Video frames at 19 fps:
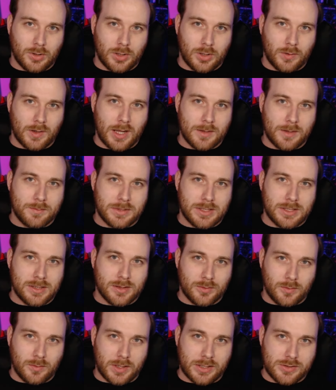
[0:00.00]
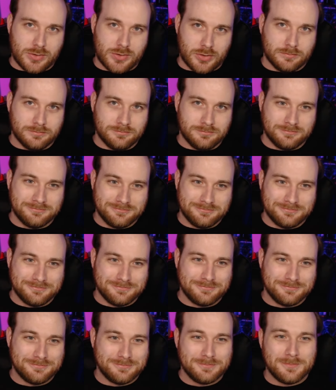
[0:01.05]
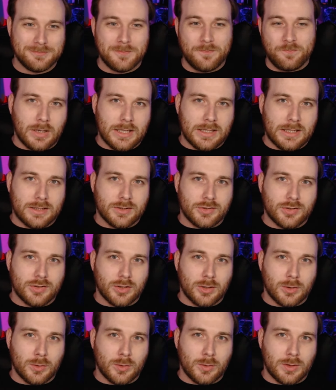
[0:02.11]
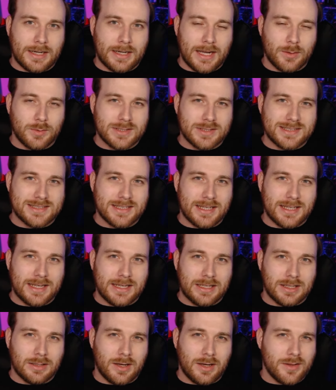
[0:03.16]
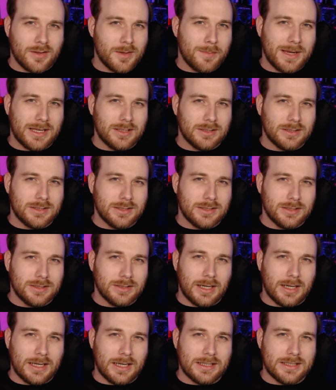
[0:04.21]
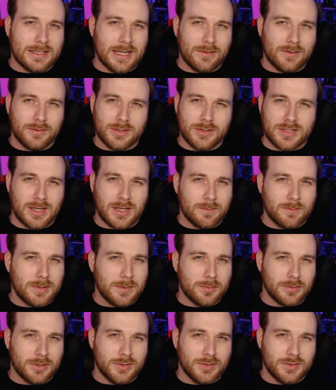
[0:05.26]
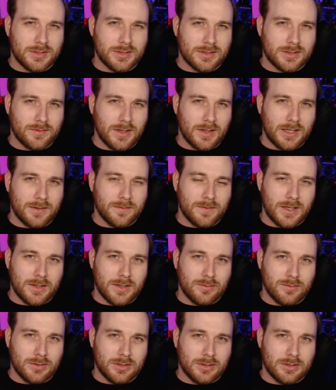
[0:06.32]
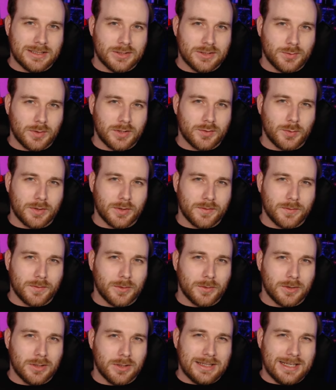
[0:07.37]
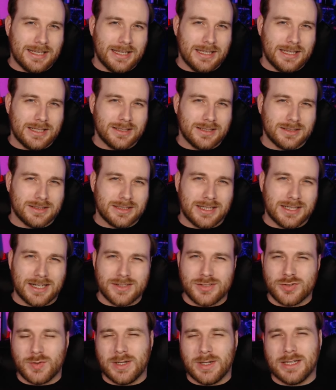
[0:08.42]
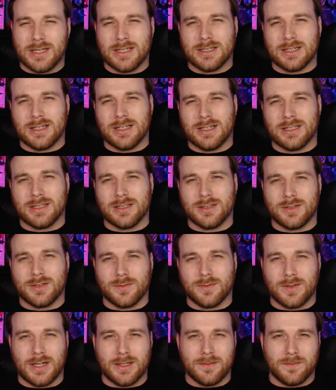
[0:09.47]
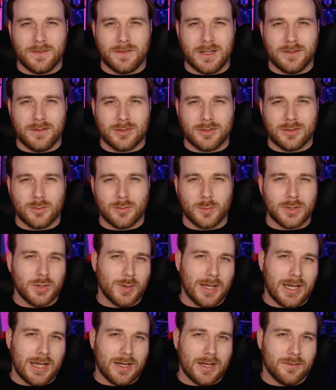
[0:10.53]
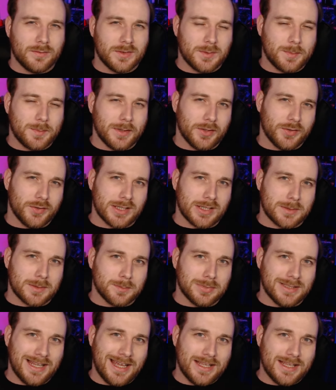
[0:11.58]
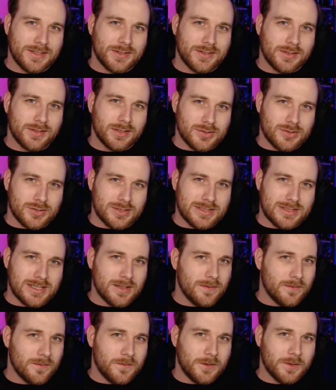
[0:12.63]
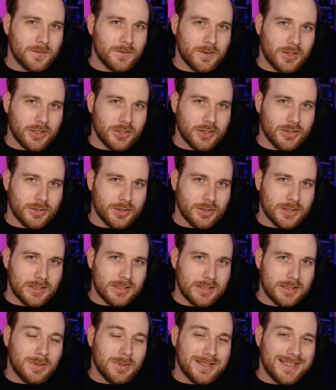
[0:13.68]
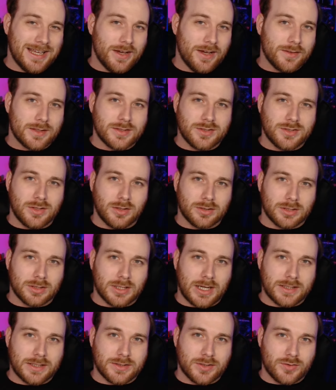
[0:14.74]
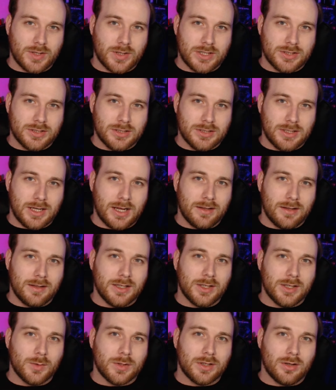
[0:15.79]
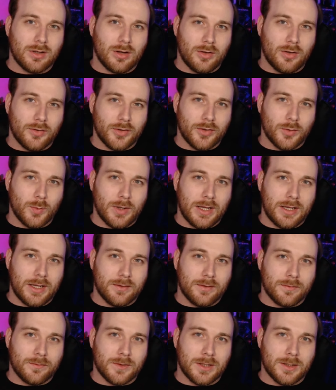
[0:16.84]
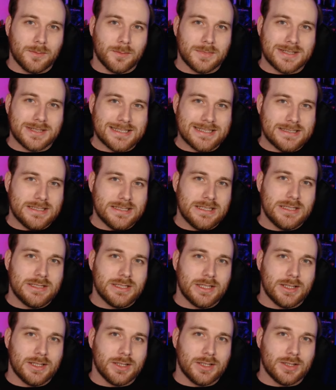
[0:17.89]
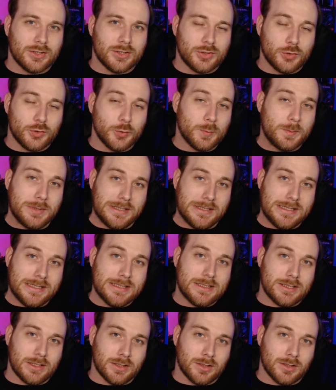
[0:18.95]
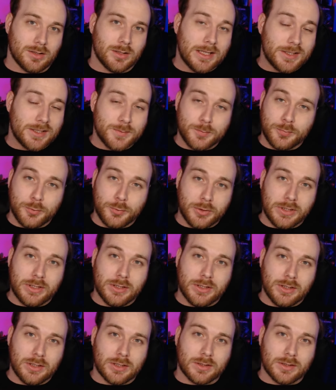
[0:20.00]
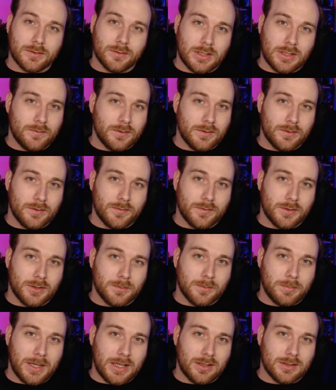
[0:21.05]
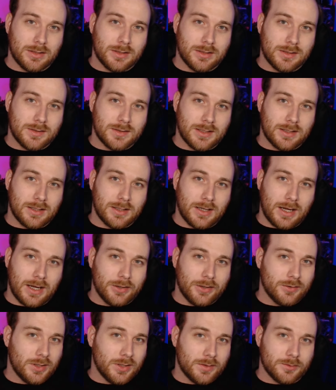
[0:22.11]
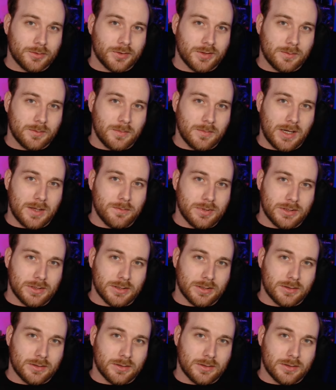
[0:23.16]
RIP the Ranger. And so I would say on the Paladin, I never saw people using Divine Favor in 2024, and concentrating on Divine Favor when you have spells like Bless just didn't feel very good. But now that's no longer concentration, I think it went all the way from D tier to B tier. It's pretty good, even for Paladins at higher levels, in my opinion.